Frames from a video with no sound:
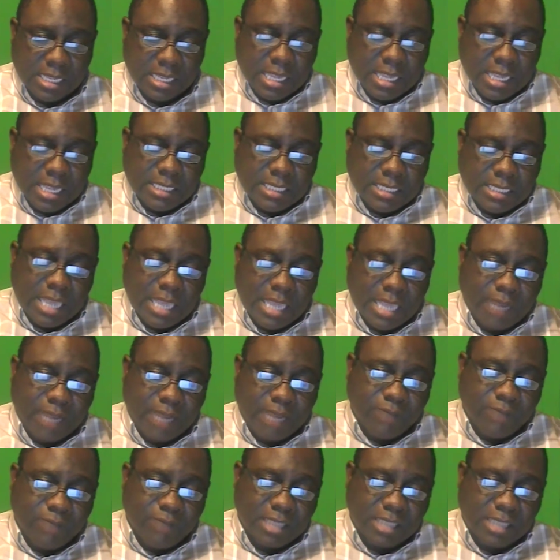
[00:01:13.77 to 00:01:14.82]
The
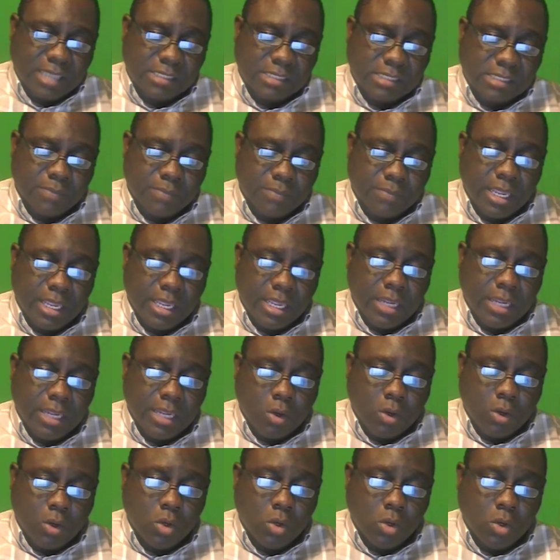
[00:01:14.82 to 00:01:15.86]
artifacts may
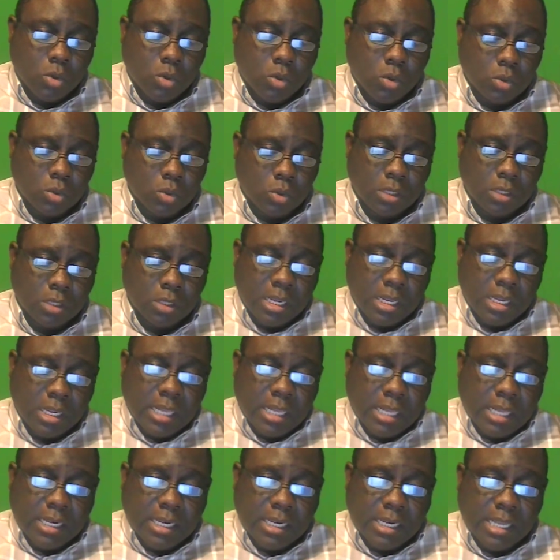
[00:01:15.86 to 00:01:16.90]
include
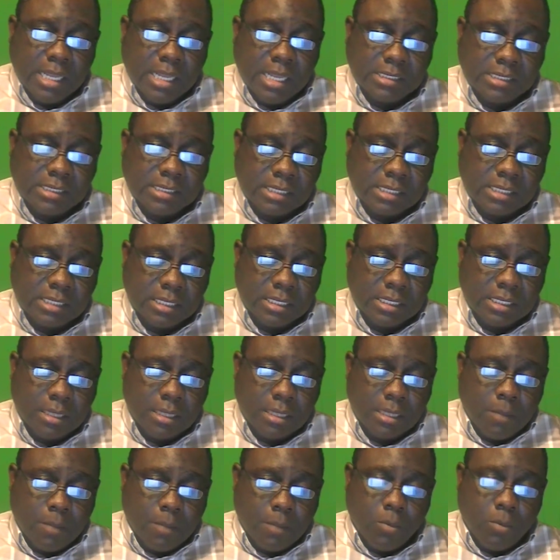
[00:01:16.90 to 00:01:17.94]
list,
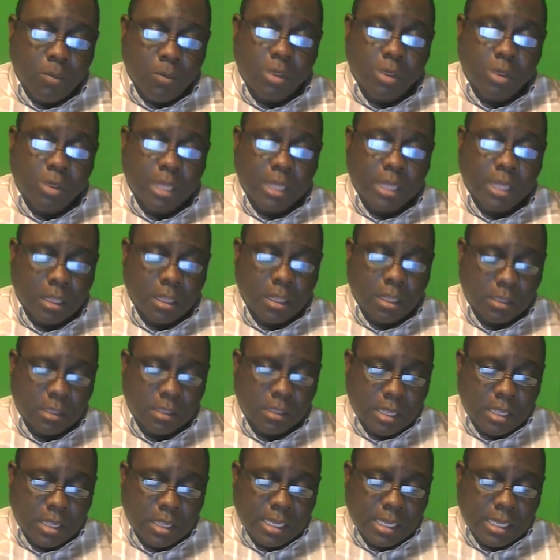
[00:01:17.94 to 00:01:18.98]
model,
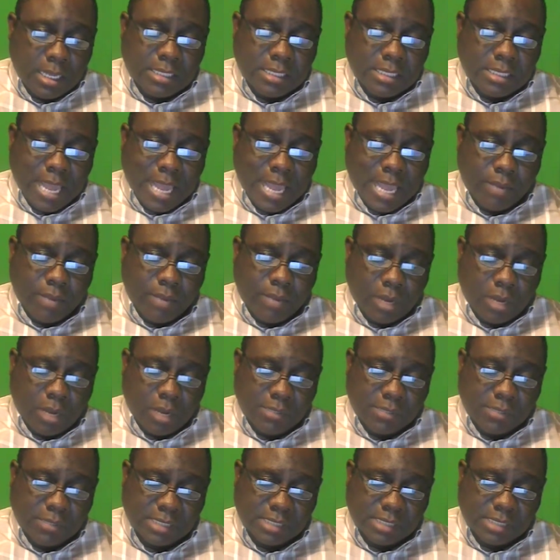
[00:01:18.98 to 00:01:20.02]
and diagram,
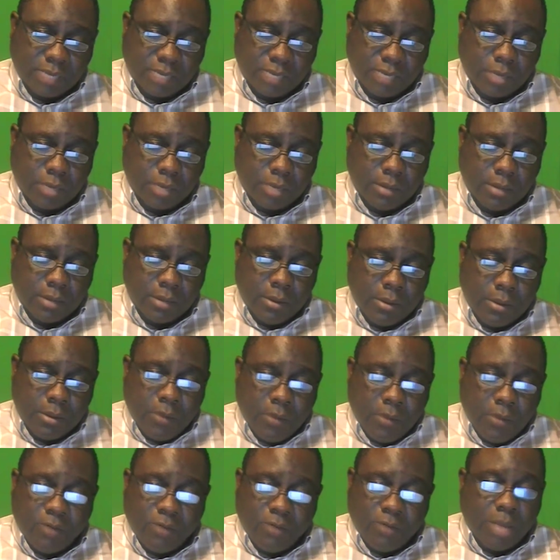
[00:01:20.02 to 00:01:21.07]
etc.,
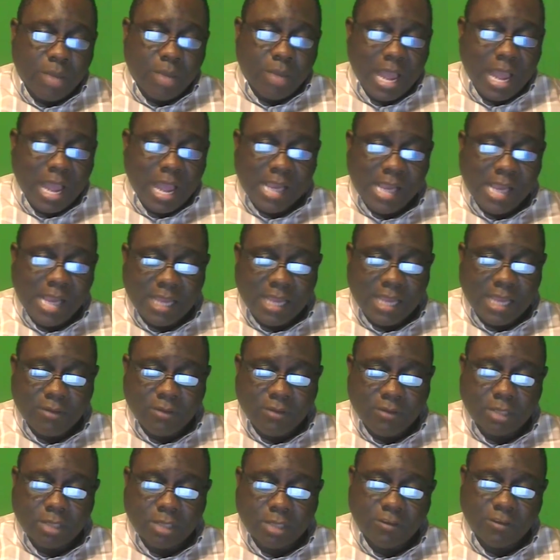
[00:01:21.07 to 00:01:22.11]
from high level
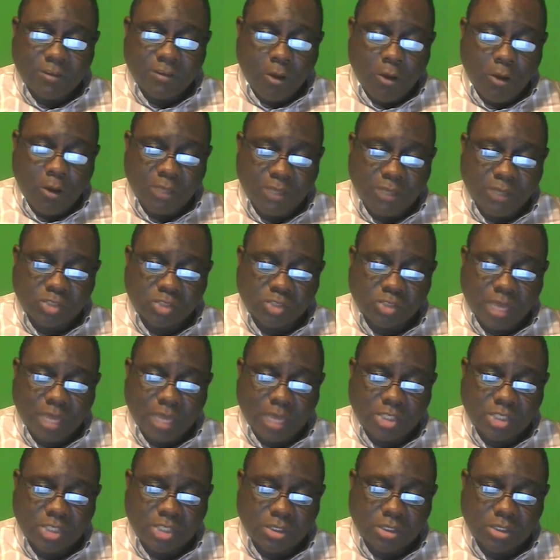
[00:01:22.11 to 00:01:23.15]
of
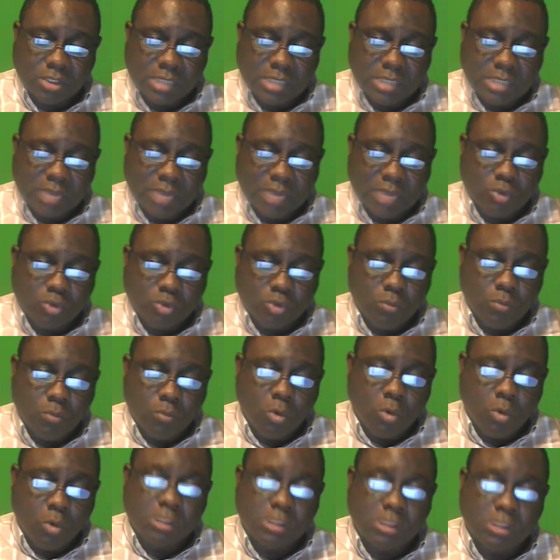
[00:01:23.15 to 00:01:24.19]
abstraction down to
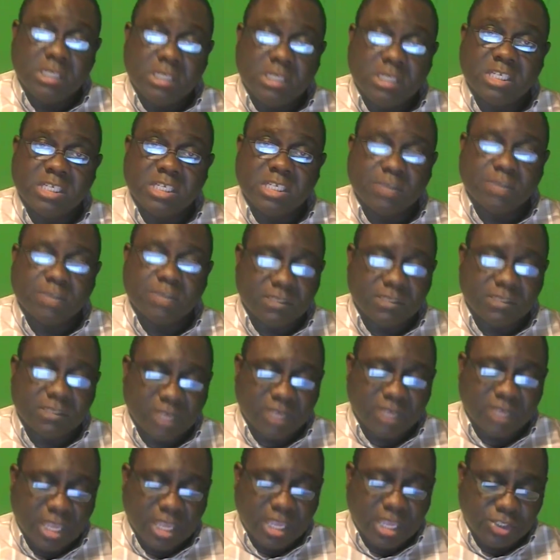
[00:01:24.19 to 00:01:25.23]
more detailed
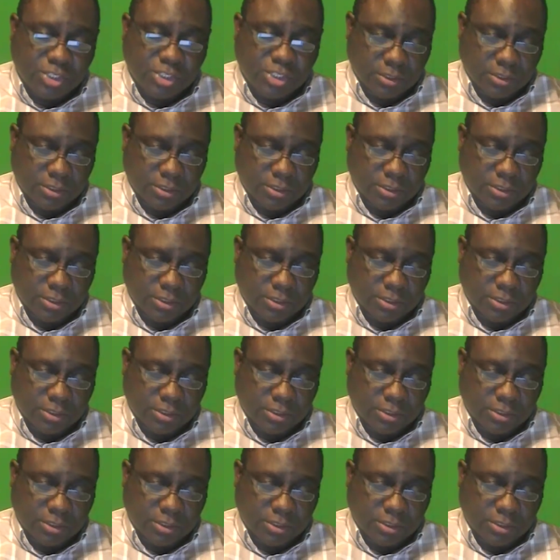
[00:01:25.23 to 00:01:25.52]
specification.